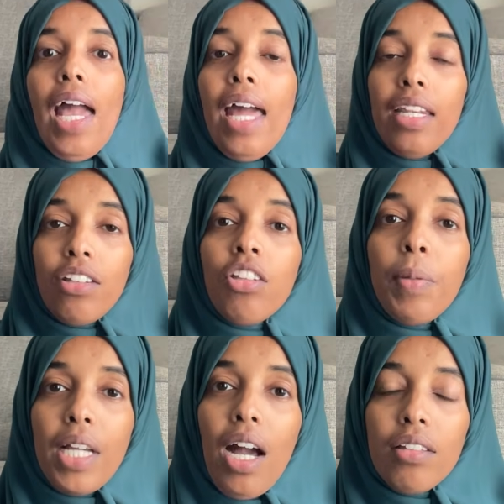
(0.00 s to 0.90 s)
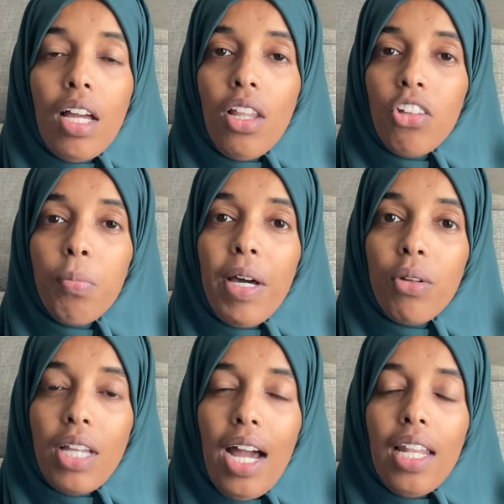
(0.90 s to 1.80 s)
And this is because Allah subhanahu
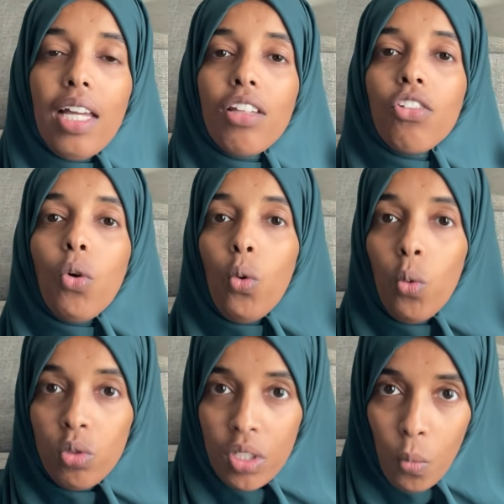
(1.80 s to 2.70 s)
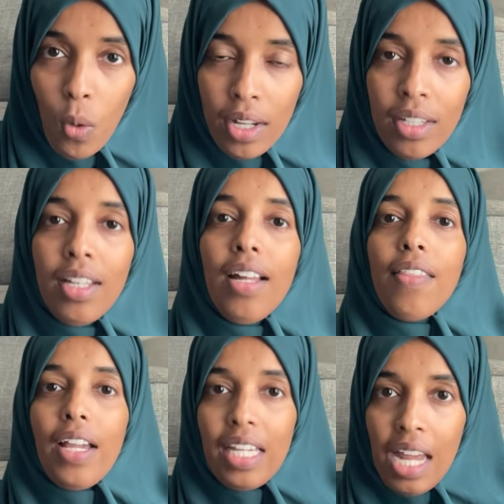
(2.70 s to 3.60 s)
wa ta'ala is the only one
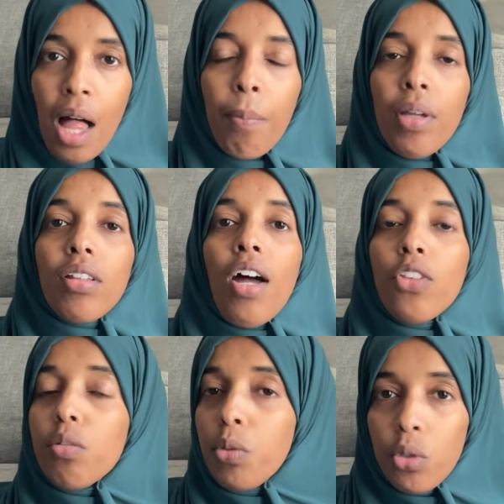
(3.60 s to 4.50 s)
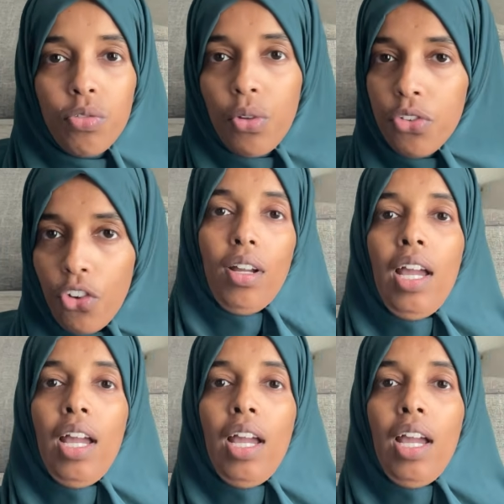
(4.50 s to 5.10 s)
that can help us on this beautiful journey.